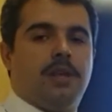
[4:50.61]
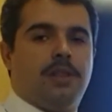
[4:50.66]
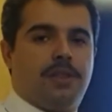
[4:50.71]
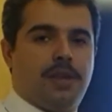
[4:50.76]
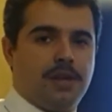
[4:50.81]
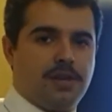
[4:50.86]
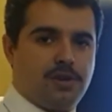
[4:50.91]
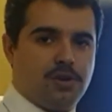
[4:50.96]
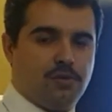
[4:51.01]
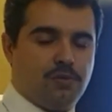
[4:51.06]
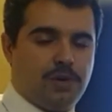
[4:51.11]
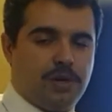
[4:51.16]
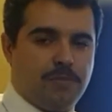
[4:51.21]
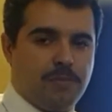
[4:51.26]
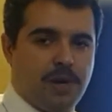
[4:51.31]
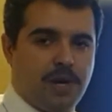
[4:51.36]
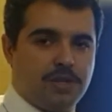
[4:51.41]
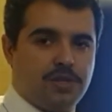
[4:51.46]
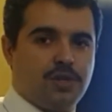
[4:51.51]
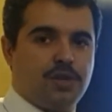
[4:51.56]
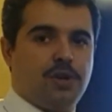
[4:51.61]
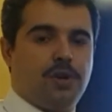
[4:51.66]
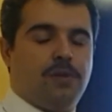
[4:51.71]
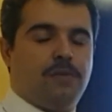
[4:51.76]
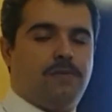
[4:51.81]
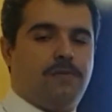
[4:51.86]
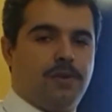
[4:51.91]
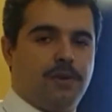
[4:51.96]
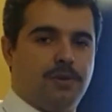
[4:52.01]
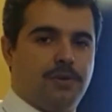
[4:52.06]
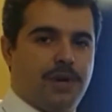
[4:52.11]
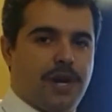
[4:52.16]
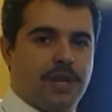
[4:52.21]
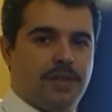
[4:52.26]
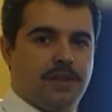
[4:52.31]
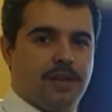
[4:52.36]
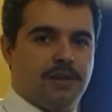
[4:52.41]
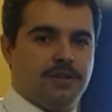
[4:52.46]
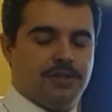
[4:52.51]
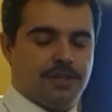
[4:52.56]
Thank you very much for your
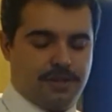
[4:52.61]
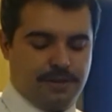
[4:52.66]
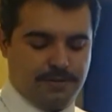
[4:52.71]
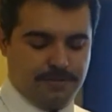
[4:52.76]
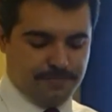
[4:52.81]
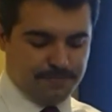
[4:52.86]
attention.